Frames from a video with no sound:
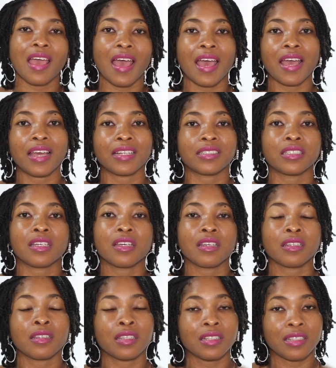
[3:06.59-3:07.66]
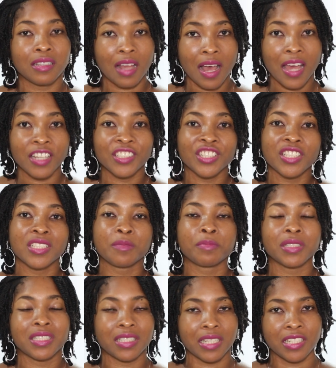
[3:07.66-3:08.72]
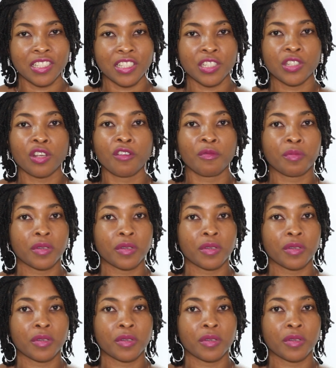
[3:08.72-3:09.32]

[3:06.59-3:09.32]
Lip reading: and the largest percentage of